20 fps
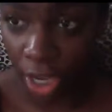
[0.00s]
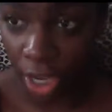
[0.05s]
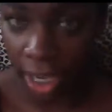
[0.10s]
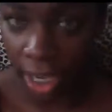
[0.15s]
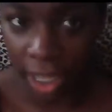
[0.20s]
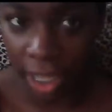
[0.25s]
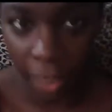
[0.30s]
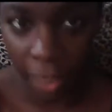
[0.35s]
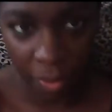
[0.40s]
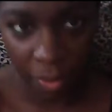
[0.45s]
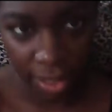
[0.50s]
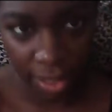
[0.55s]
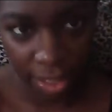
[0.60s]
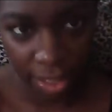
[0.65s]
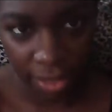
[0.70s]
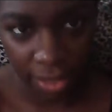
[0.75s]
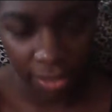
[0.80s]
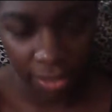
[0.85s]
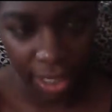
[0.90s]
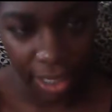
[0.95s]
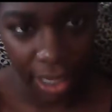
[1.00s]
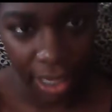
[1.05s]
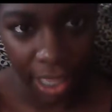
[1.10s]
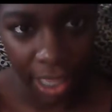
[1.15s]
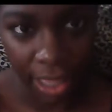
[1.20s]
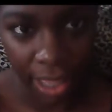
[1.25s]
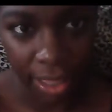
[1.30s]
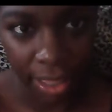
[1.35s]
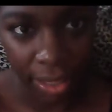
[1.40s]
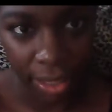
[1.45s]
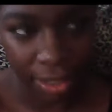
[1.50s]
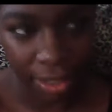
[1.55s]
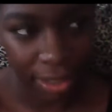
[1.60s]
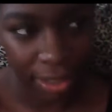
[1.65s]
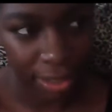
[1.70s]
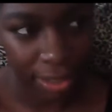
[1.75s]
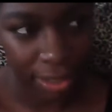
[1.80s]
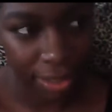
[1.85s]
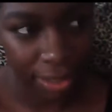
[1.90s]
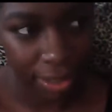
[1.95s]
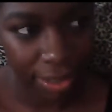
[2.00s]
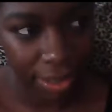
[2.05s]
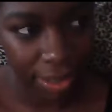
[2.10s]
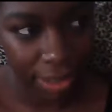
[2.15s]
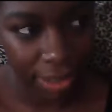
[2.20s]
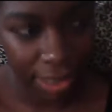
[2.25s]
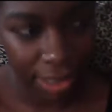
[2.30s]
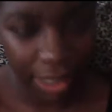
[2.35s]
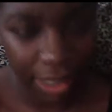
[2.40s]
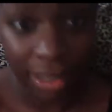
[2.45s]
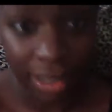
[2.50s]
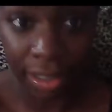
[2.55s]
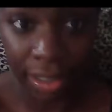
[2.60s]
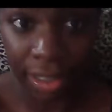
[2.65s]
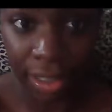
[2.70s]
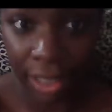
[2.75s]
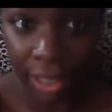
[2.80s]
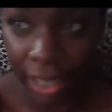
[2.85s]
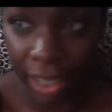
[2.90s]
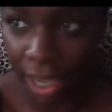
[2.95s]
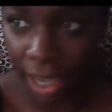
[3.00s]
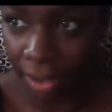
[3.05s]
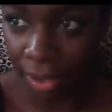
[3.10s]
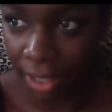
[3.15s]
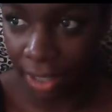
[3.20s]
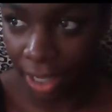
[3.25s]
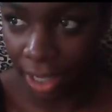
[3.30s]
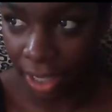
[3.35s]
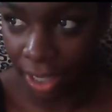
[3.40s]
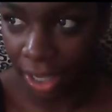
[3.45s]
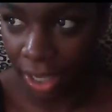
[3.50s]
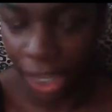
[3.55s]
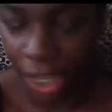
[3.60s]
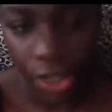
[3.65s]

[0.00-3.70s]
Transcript: try to keep yourself together is a good outlet.